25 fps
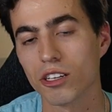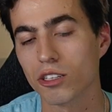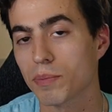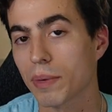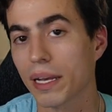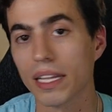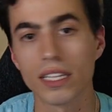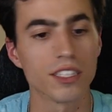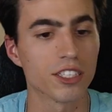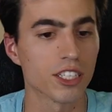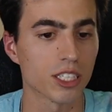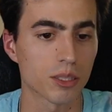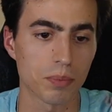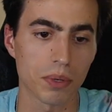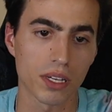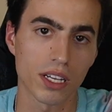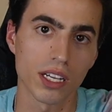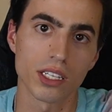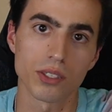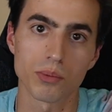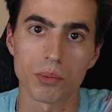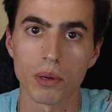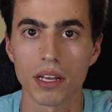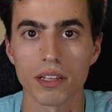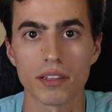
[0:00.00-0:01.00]
was mainly just
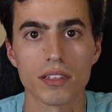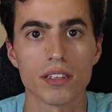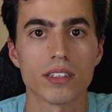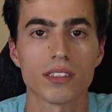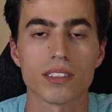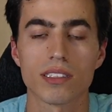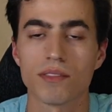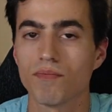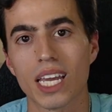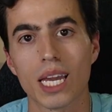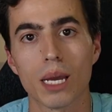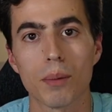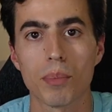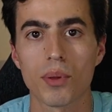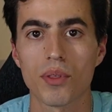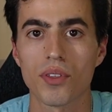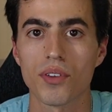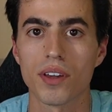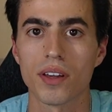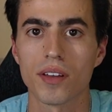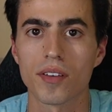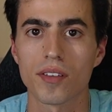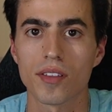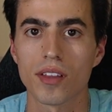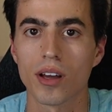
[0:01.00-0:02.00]
because we had this
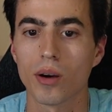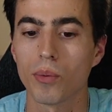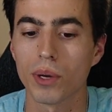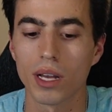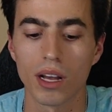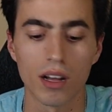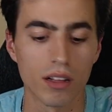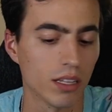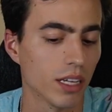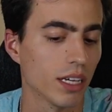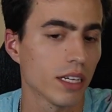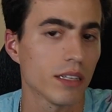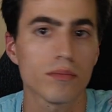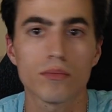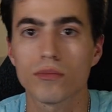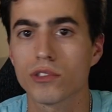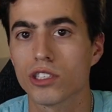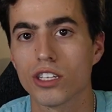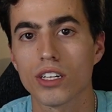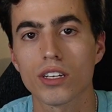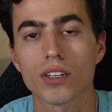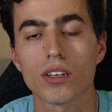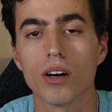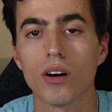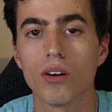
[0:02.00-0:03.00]
amphitheater that we all
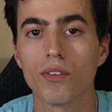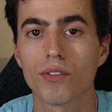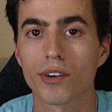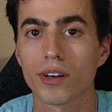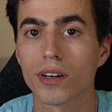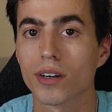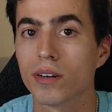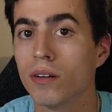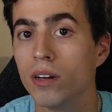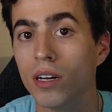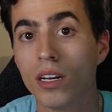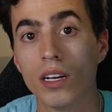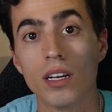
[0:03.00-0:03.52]
took over.